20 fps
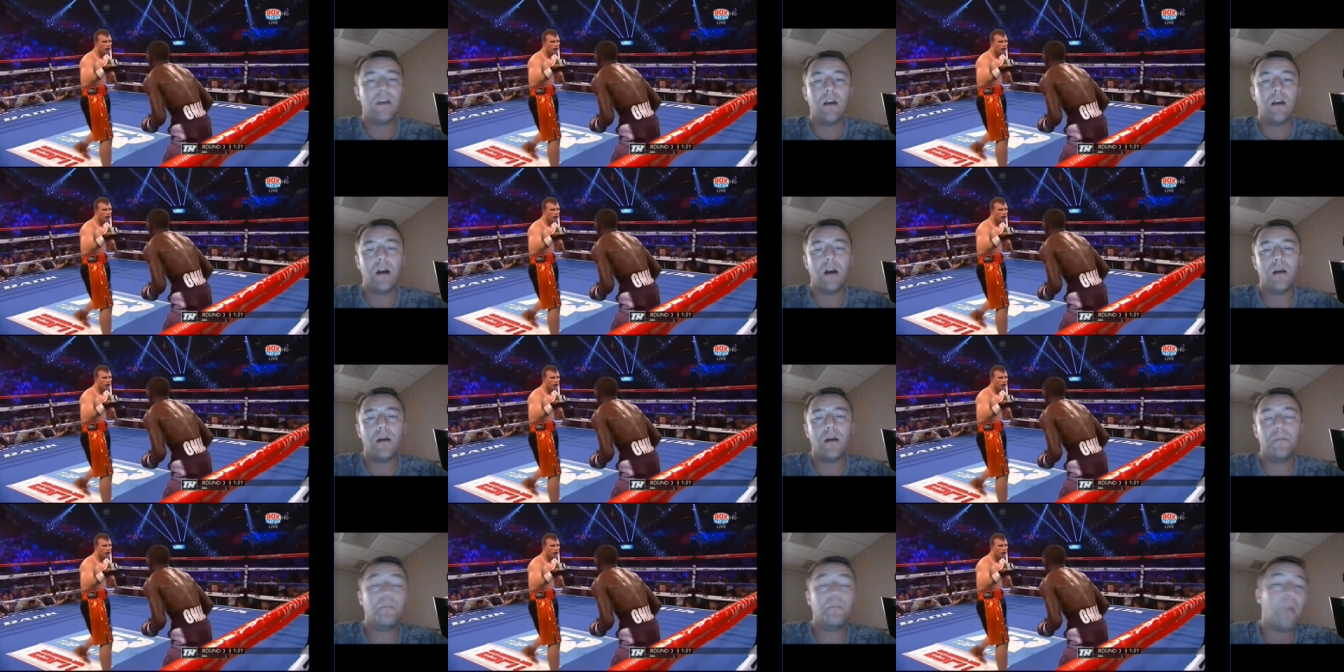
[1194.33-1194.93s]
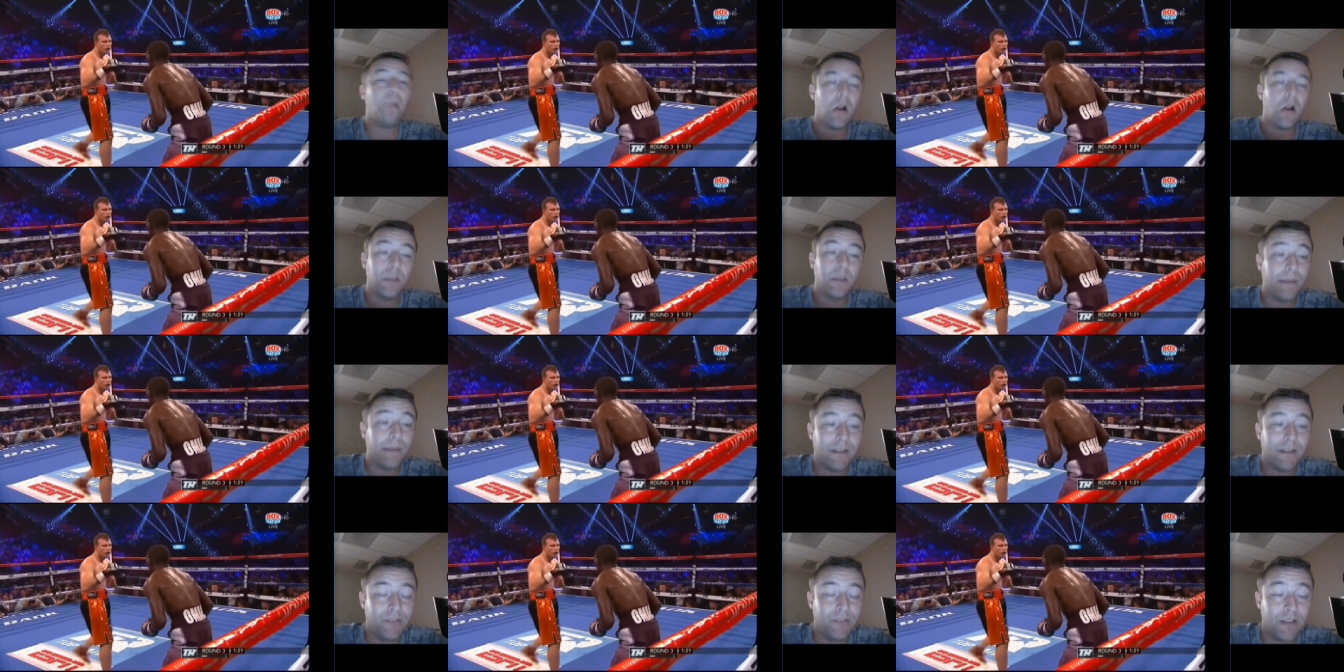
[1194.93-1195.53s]
um, partly
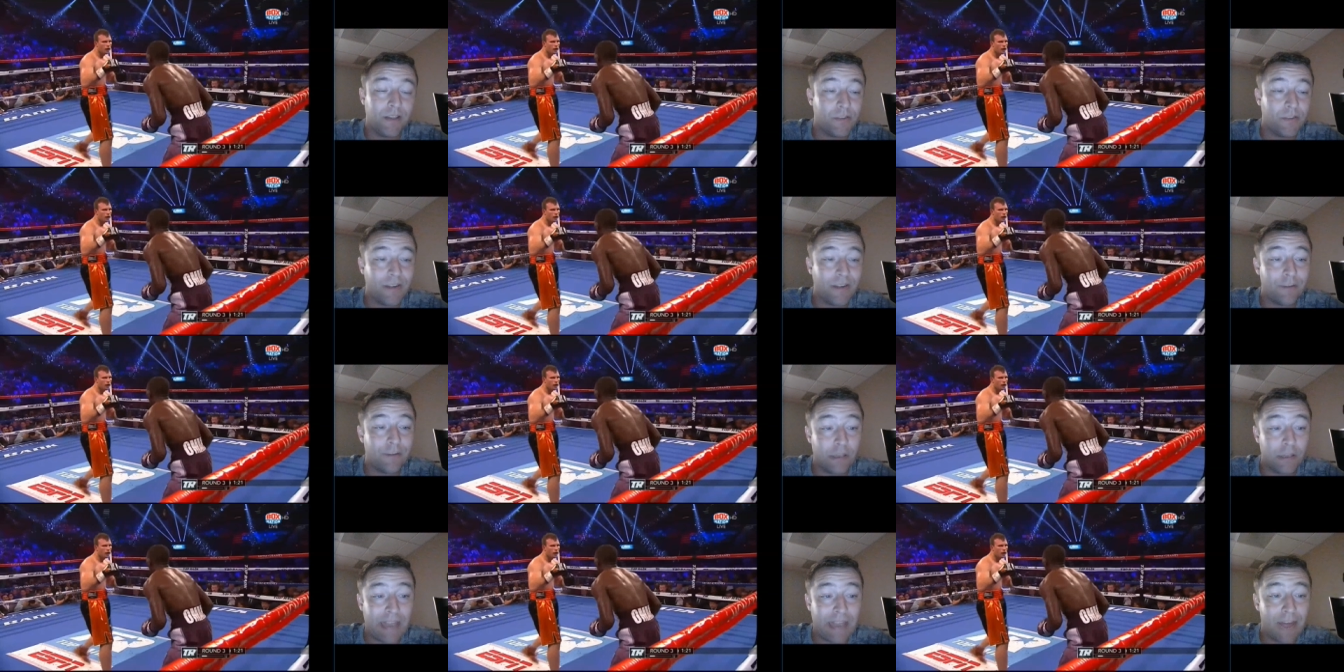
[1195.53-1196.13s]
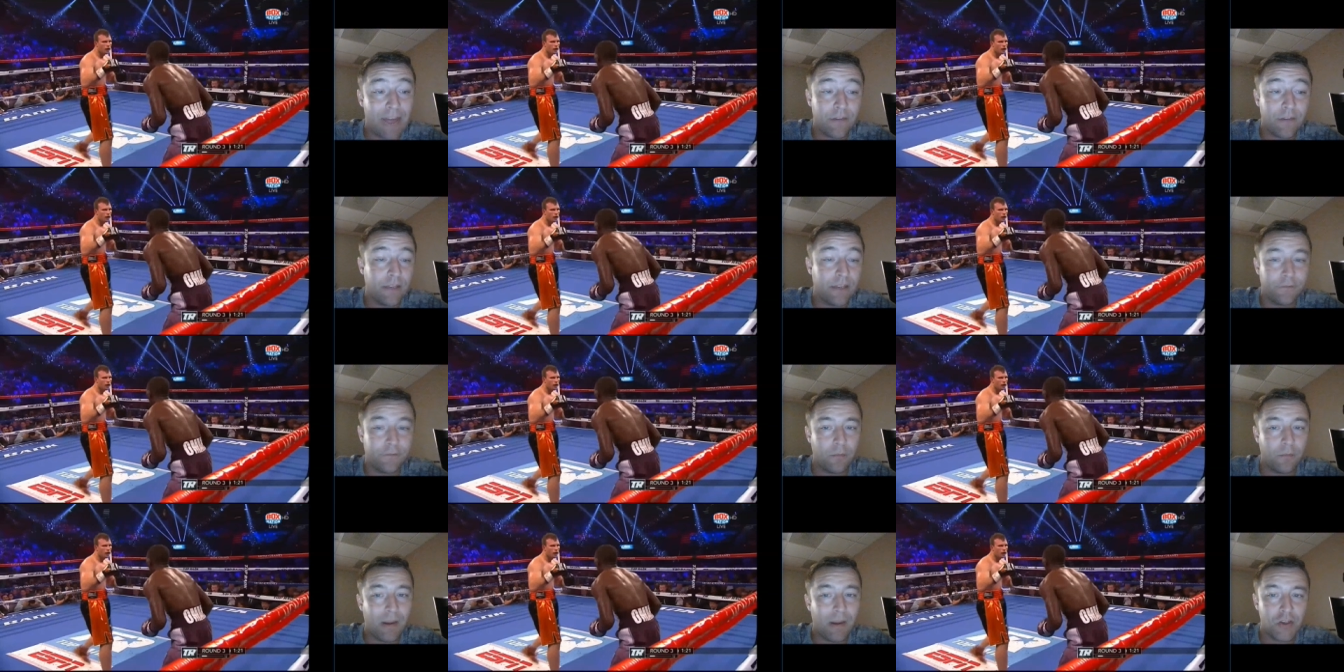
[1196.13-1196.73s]
because he doesn't really have any
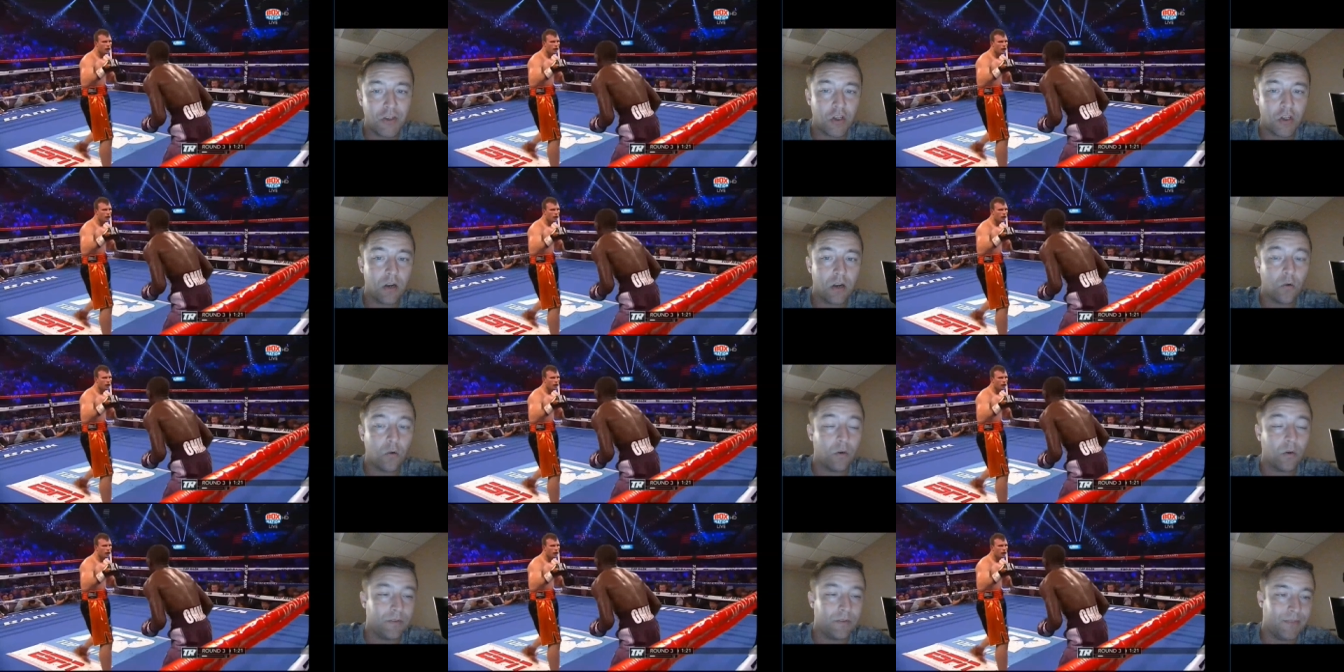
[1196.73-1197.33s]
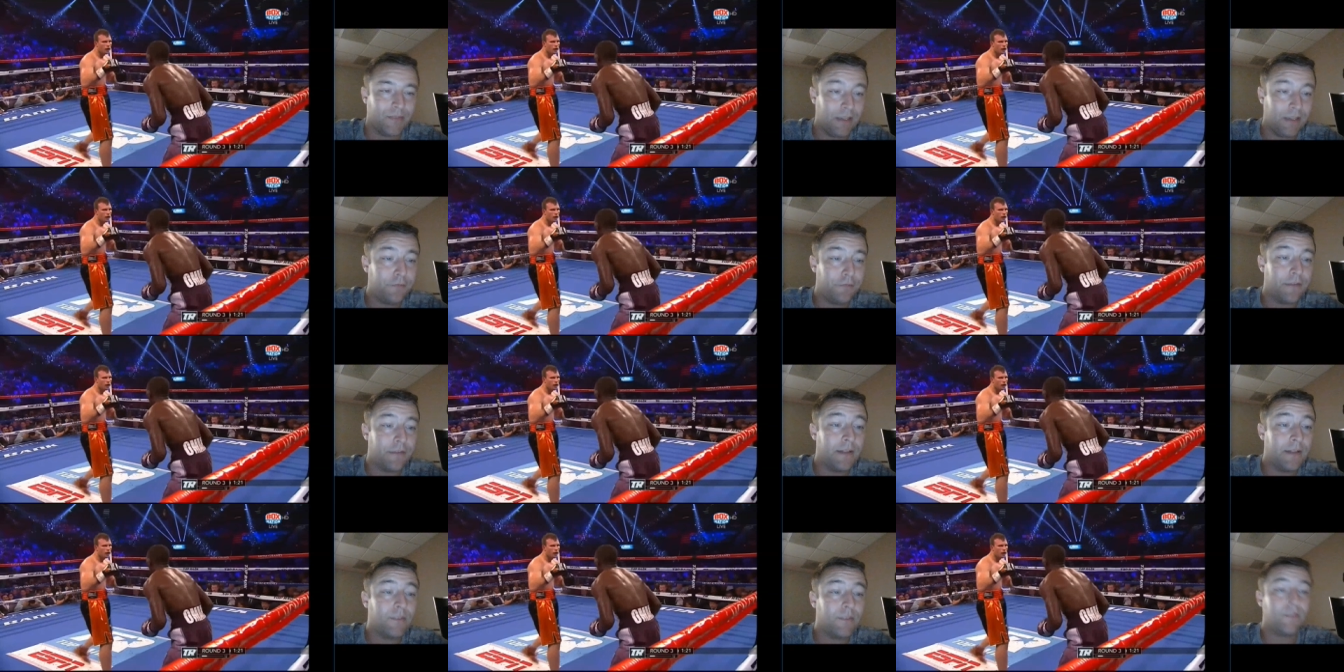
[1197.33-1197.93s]
information on Horn's
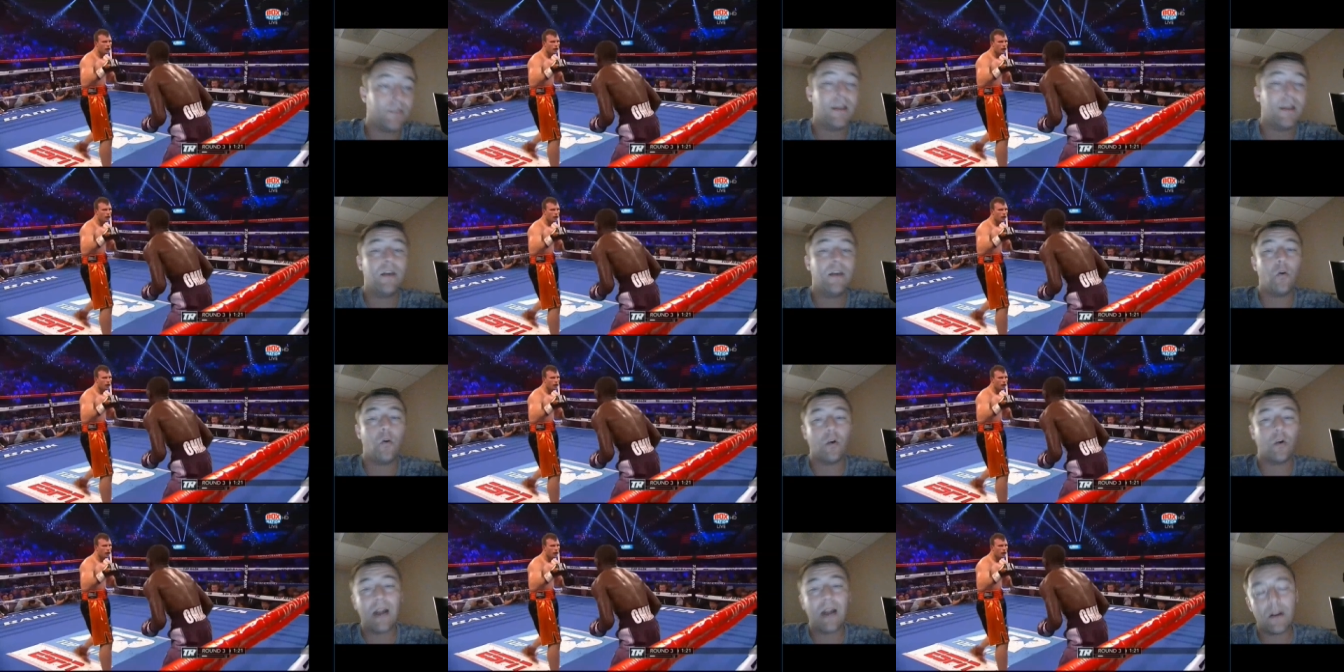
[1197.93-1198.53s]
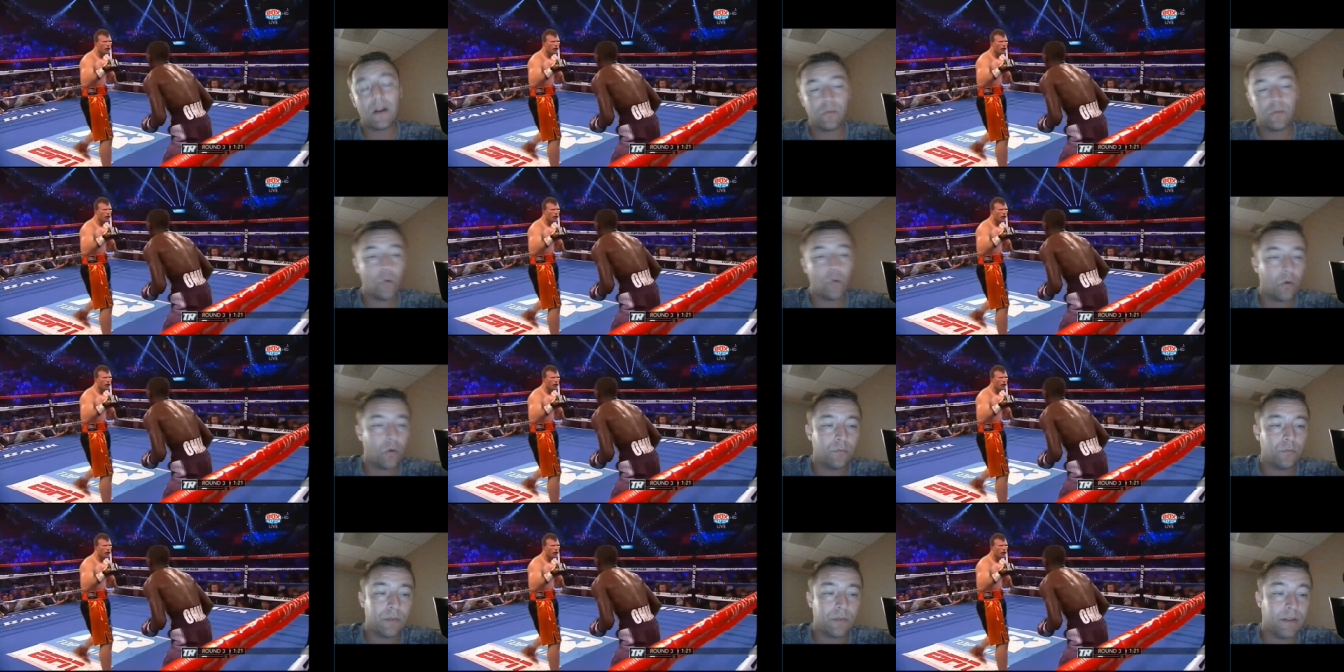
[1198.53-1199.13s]
defense or how
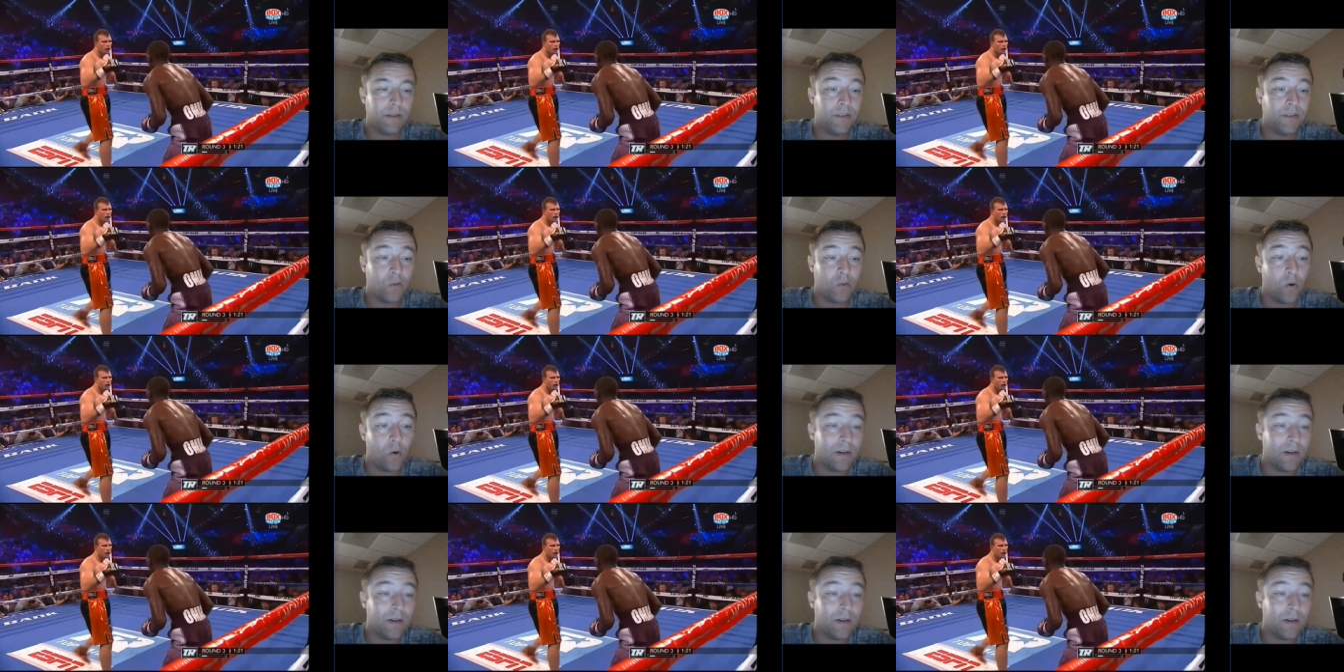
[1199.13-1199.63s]
Horn re- is going to